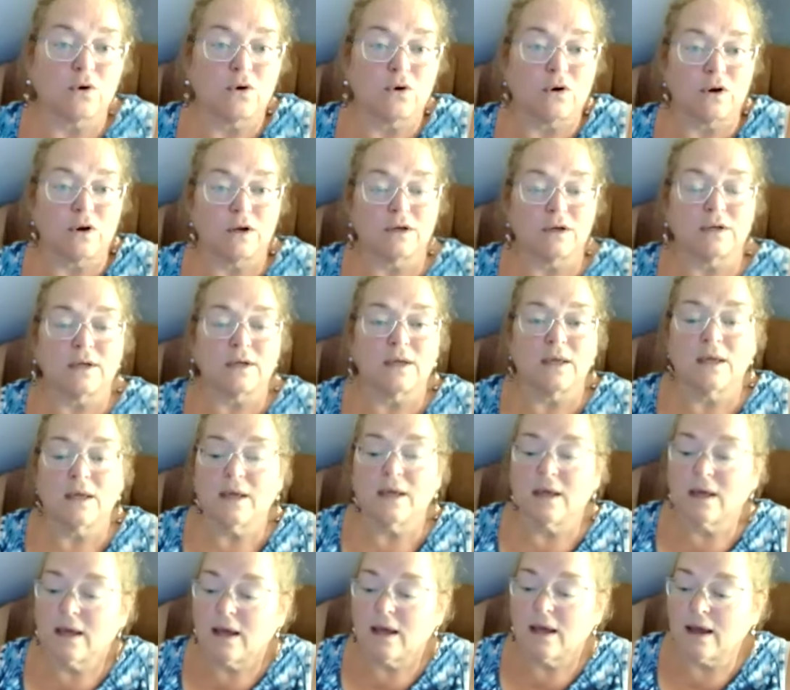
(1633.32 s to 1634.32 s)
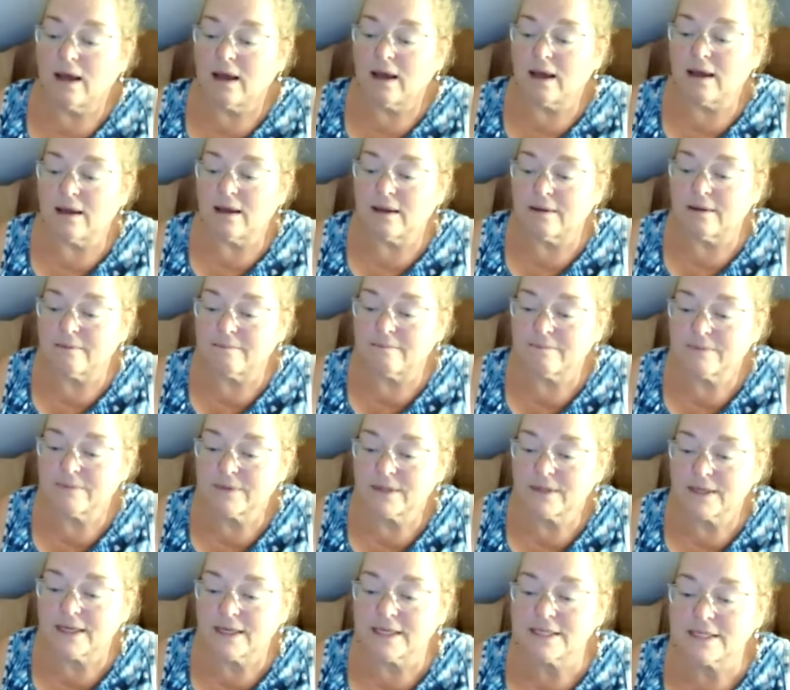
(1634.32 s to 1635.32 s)
card.
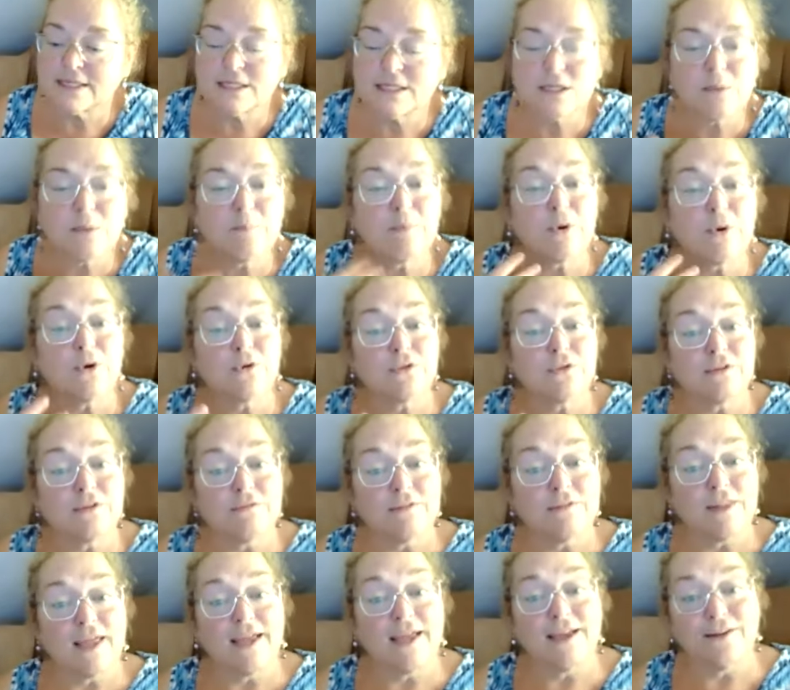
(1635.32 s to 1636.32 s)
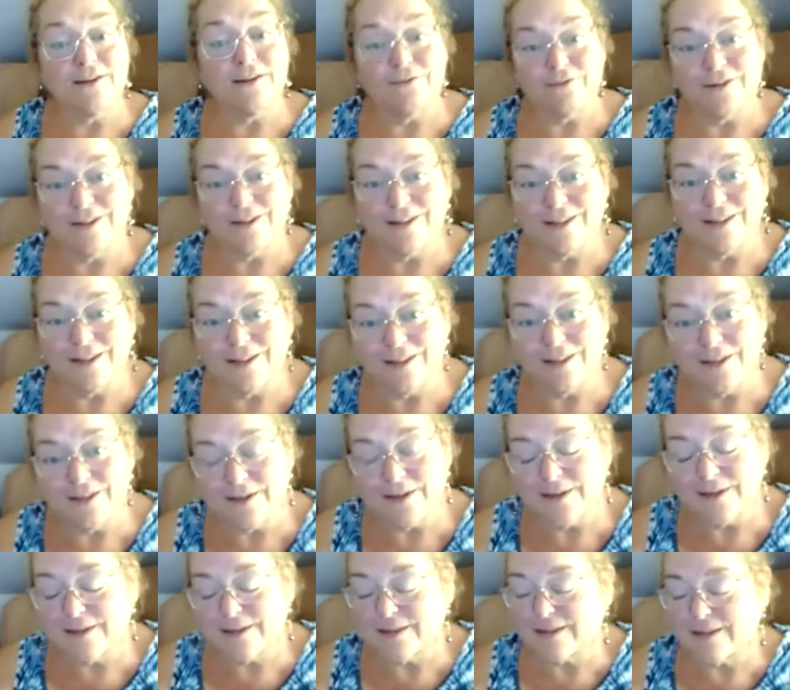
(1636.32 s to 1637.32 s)
It's the birth of light, really,
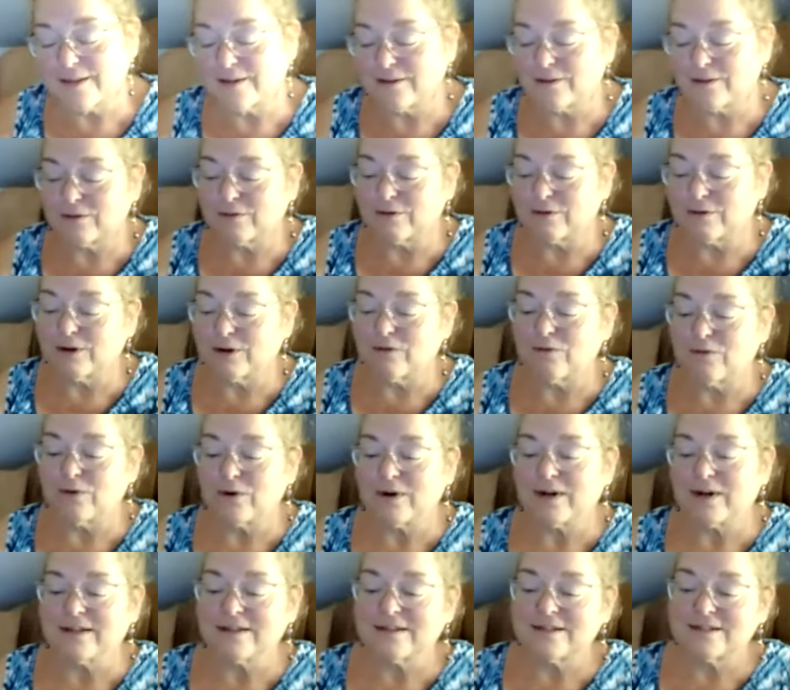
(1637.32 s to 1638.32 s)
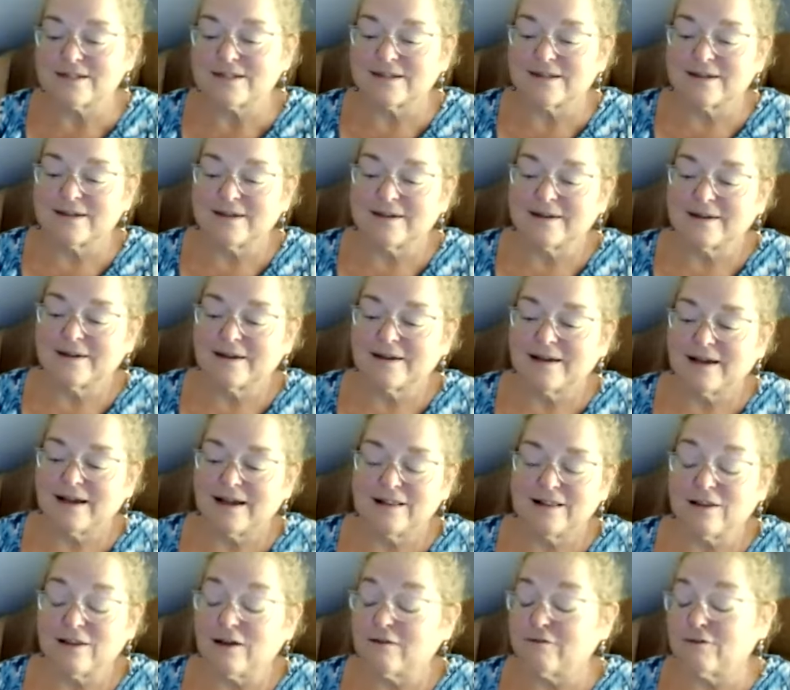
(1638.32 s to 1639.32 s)
the Three of Wands.
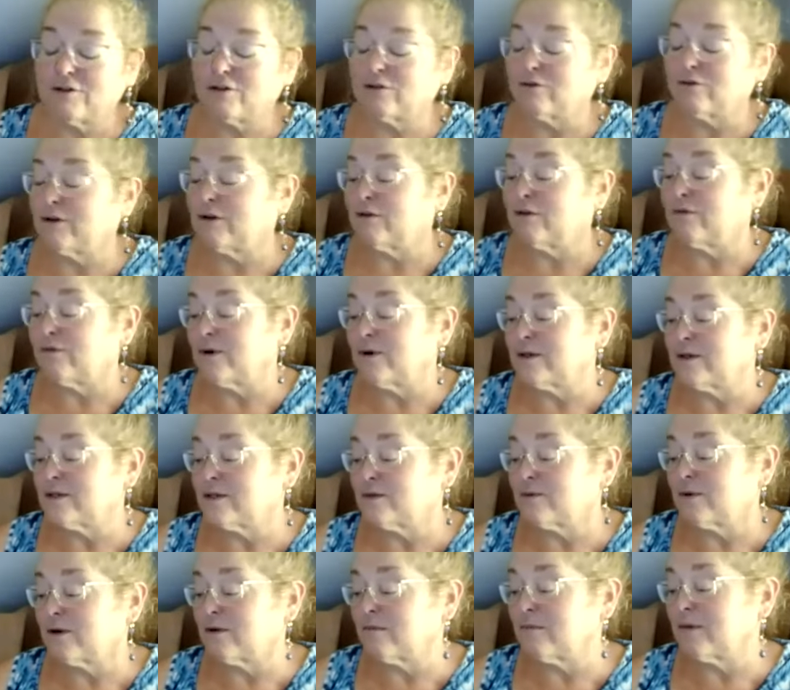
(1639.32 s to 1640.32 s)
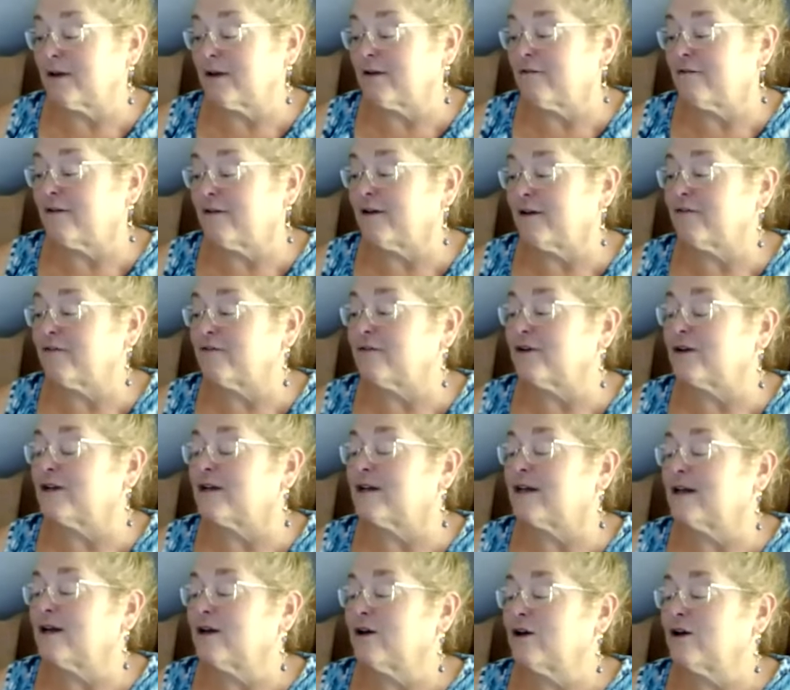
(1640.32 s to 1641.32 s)
I love the Three of Wands, one of my favorite